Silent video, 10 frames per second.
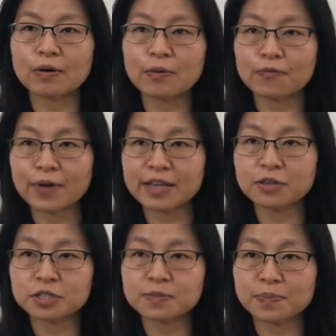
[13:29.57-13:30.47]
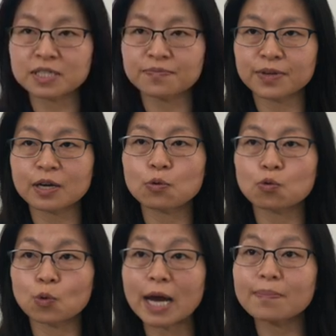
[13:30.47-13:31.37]
vendor-specific
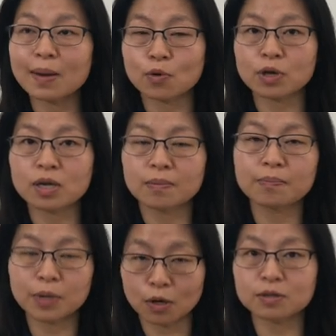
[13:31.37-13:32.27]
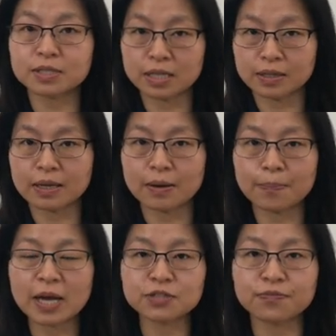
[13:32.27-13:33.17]
write memory, because the uh,
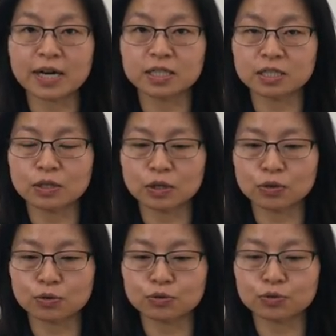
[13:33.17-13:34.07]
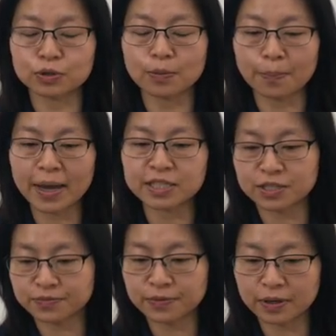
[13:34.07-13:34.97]
patch file is, you know, to you know, patch
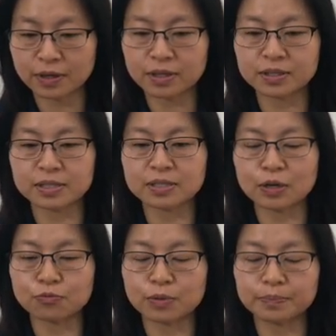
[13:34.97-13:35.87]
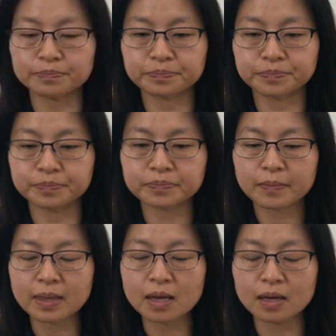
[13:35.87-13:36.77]
uh, this uh,
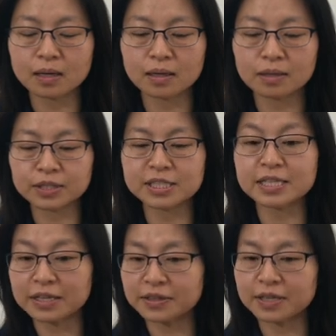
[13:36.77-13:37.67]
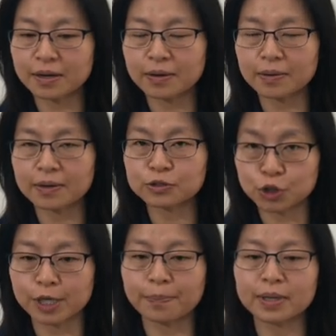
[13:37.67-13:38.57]
uh, this uh,
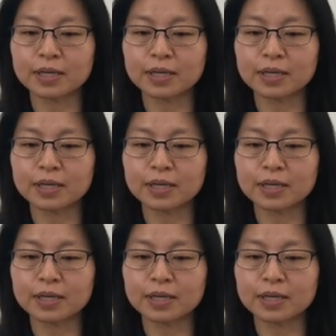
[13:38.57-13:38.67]
chip.